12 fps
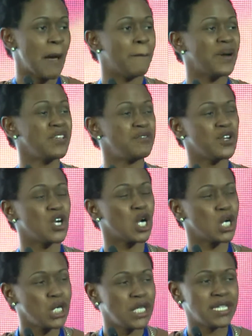But if you're
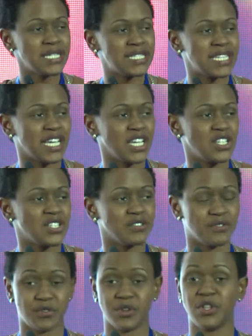earlier stage,
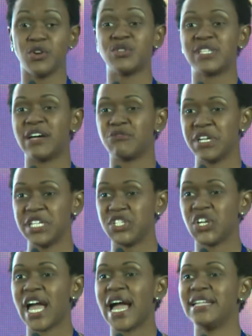for those that raised
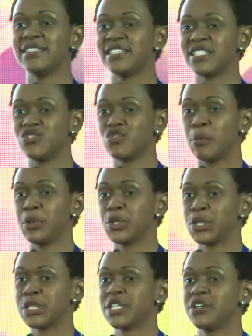your hands as
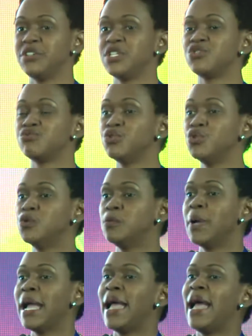entrepreneurs here in this
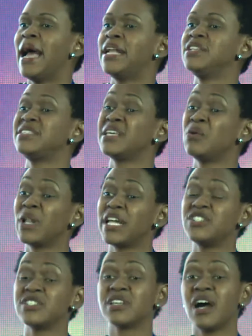room, and you say, well, I
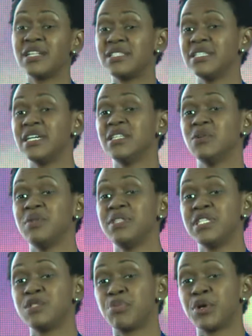just got together with
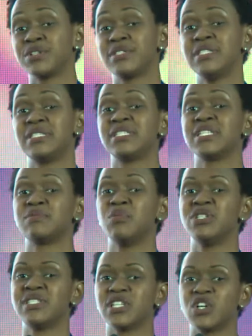this person 6
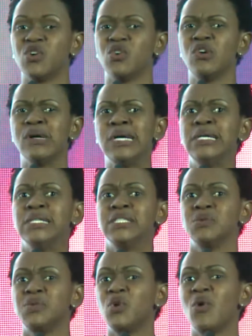months ago,
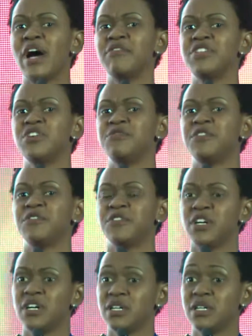so we don't have enough of
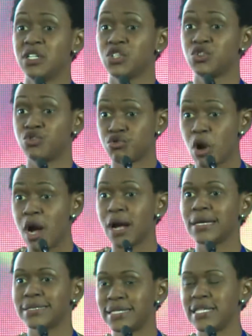a
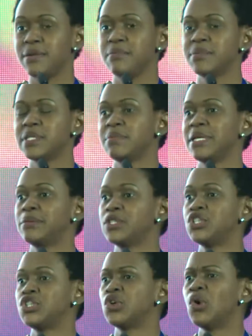strong team to be able
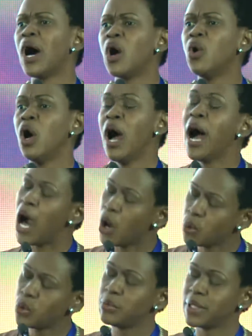to show. How
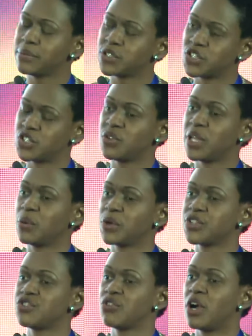will we be able to show that we're
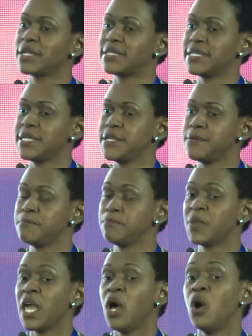a strong team?
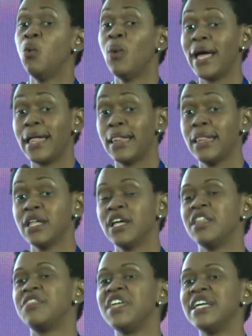Well,
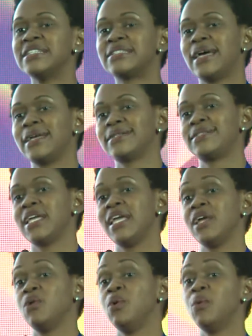things like
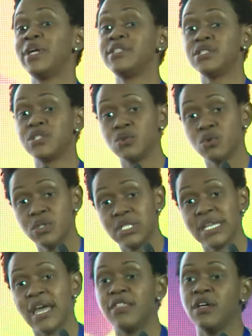saying we went to school
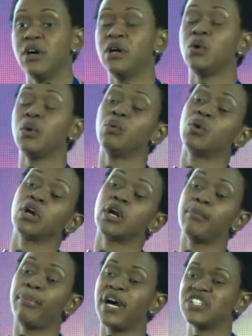together, we work
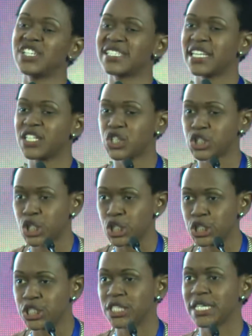on projects at
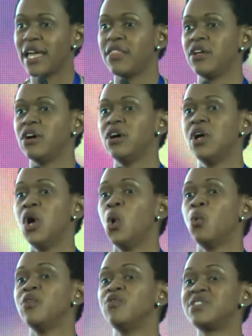church together,
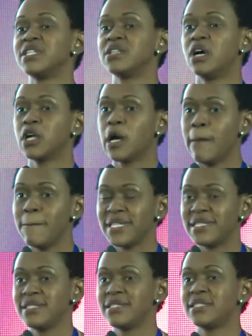we sit on
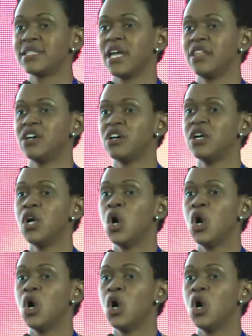committees together.